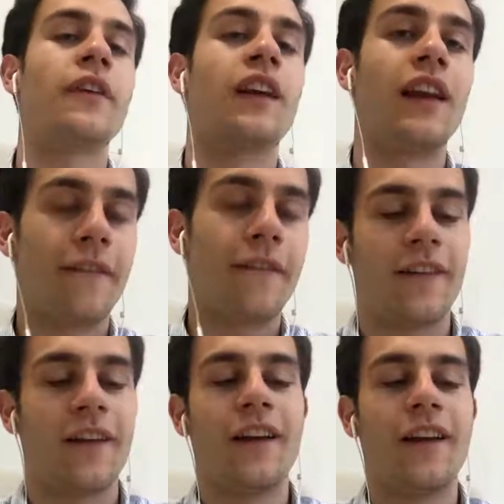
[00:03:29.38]
jump off the
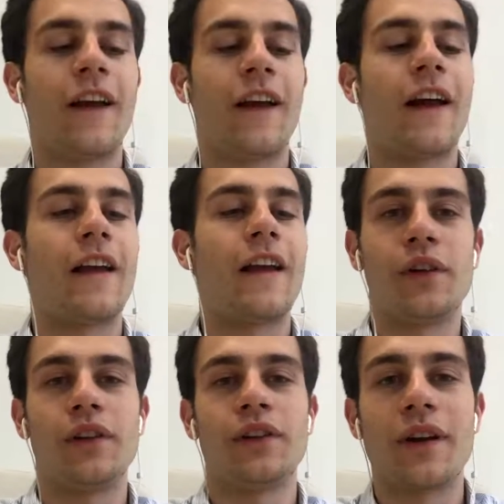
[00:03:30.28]
cliff and
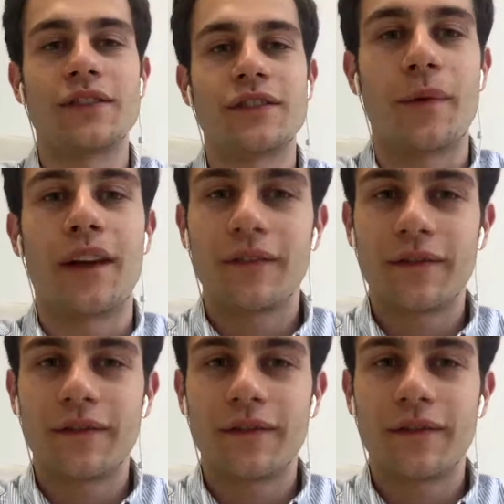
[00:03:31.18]
build the wings on the way.